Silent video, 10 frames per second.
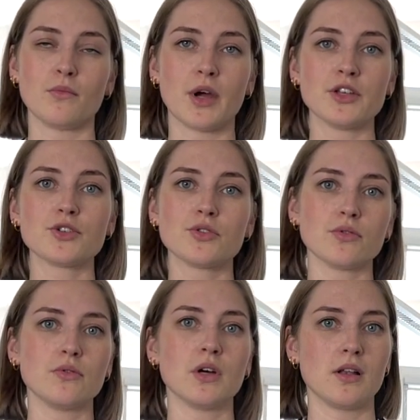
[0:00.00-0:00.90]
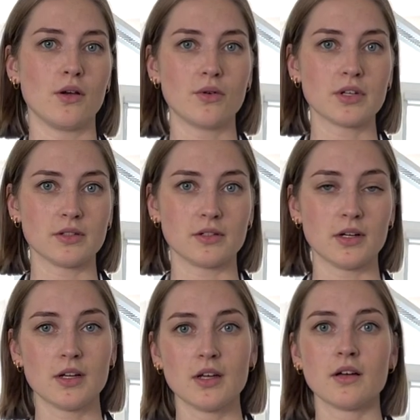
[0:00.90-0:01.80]
went to a
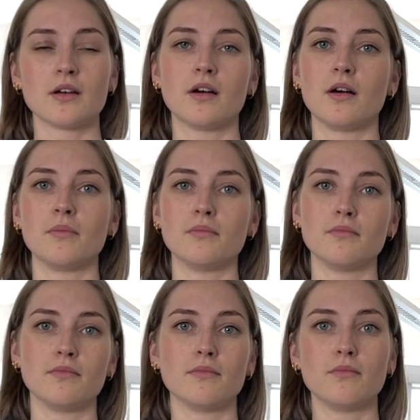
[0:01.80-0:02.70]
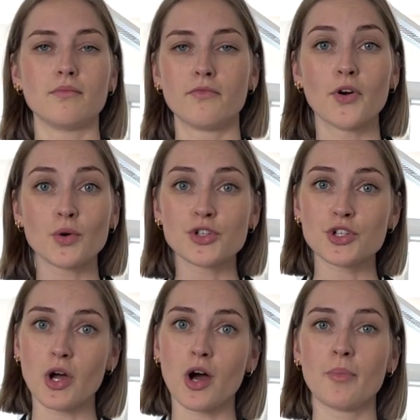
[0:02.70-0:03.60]
local phone
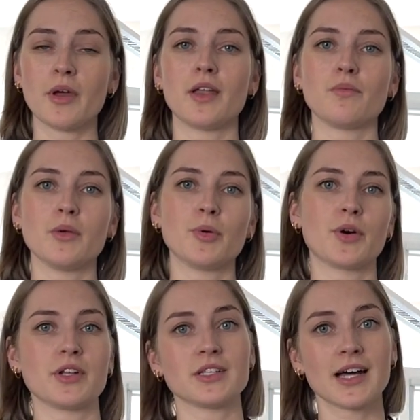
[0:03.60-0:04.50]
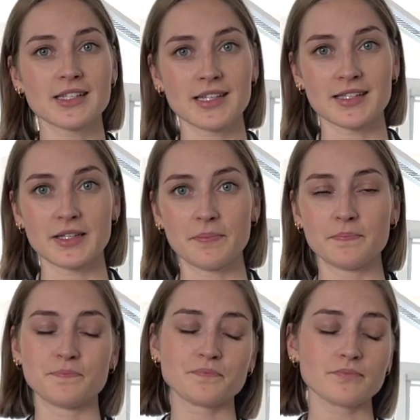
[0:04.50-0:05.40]
shop and we bought a data SIM.